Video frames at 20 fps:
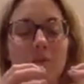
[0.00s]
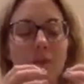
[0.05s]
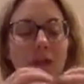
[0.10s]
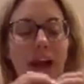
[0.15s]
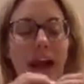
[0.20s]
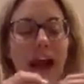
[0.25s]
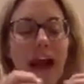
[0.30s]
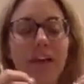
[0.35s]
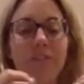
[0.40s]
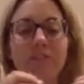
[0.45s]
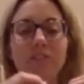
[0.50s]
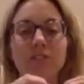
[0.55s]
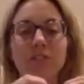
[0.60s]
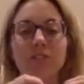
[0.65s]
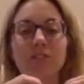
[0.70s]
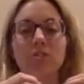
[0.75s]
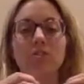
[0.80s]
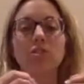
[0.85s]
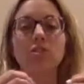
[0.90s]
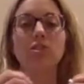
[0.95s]
have
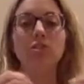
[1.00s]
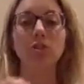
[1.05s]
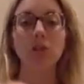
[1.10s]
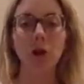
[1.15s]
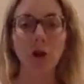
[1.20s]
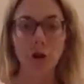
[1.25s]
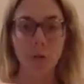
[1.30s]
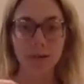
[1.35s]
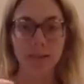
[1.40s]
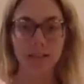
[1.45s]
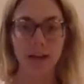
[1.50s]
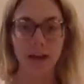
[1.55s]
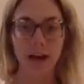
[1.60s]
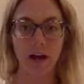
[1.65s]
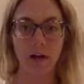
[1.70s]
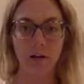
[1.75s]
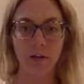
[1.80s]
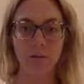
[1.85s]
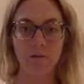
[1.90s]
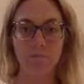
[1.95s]
to slow it
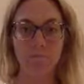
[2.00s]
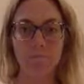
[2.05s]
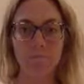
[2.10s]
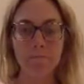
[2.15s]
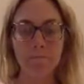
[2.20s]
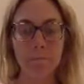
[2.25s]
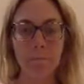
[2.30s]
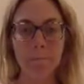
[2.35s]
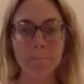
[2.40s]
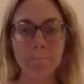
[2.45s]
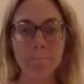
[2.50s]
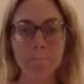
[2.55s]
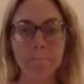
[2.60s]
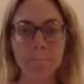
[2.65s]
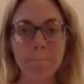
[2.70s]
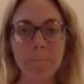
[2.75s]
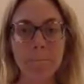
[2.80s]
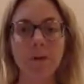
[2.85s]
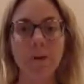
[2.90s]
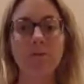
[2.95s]
down.
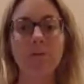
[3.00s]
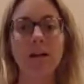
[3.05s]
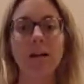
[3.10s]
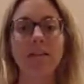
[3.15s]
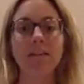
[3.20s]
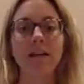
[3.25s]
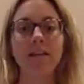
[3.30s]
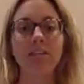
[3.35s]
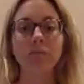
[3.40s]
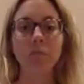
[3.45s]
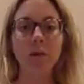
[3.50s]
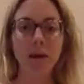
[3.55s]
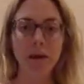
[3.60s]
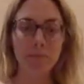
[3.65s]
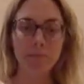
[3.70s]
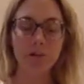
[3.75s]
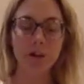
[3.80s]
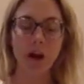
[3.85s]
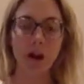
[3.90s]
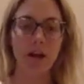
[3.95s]
Okay, that's why I
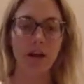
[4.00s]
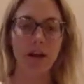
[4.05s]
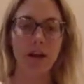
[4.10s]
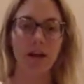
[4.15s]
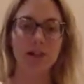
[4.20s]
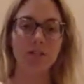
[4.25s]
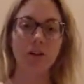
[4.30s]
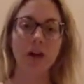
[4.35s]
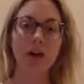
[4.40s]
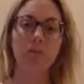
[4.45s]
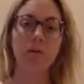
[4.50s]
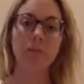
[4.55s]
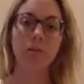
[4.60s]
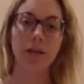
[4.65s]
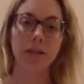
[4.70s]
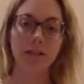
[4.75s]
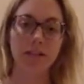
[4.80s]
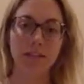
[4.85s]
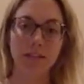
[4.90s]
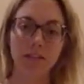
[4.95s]
talk about
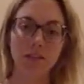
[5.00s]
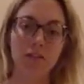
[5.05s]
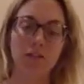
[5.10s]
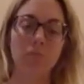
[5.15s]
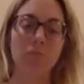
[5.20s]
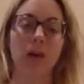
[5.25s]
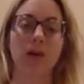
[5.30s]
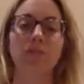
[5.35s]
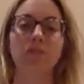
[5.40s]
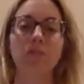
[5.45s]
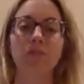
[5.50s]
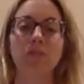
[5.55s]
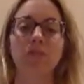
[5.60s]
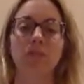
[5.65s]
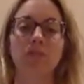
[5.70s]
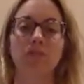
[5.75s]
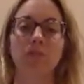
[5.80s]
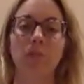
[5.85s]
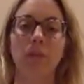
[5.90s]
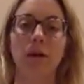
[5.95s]
meditation and mindfulness
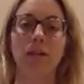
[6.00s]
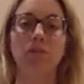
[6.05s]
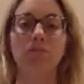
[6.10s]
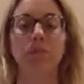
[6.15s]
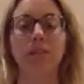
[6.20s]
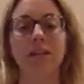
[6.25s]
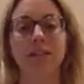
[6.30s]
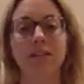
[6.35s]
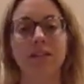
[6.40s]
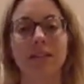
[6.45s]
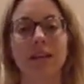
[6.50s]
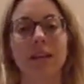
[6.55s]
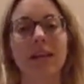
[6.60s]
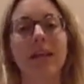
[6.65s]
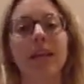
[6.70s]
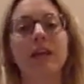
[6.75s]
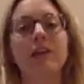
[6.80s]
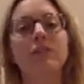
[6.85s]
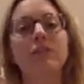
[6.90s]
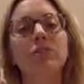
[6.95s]
so much, because
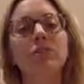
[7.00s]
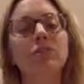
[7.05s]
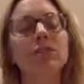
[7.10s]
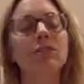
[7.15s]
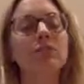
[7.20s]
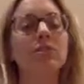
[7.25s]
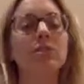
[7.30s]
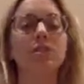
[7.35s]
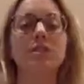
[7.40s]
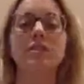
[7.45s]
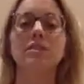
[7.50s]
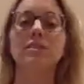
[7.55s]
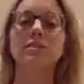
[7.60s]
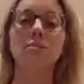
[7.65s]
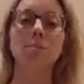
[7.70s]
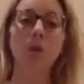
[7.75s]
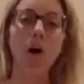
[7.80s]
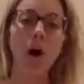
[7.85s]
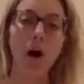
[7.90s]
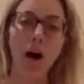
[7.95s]
if you can just
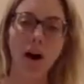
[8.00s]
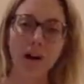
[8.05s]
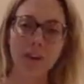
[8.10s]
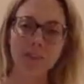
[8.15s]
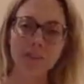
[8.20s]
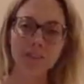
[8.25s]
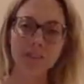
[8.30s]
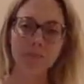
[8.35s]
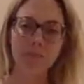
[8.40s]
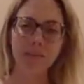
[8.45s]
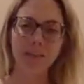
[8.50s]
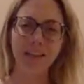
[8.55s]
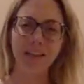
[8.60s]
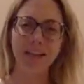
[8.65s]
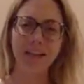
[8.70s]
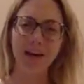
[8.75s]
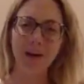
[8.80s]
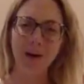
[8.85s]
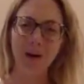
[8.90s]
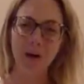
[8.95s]
pause and be
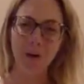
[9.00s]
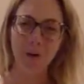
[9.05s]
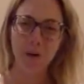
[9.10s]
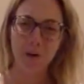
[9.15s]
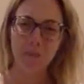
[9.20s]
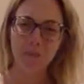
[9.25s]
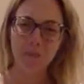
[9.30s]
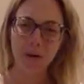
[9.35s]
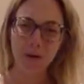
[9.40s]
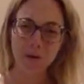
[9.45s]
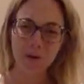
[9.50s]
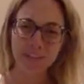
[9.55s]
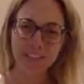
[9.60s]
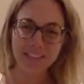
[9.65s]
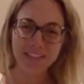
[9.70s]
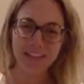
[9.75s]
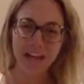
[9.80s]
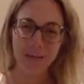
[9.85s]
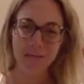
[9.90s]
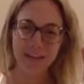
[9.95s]
like, oh, I'm
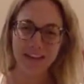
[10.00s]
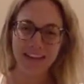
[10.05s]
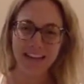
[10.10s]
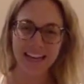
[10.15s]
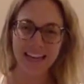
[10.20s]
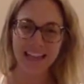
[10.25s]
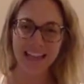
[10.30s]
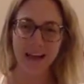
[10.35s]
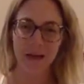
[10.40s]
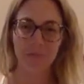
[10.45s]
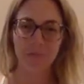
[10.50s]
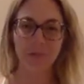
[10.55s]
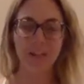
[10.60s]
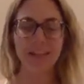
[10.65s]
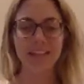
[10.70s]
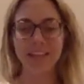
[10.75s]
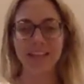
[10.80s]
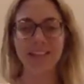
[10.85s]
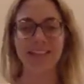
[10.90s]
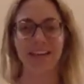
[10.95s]
noticing I'm in that
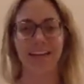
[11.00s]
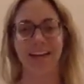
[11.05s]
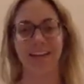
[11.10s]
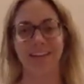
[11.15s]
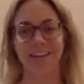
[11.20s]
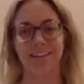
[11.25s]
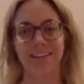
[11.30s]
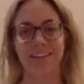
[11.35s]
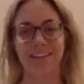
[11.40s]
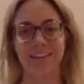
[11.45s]
place again.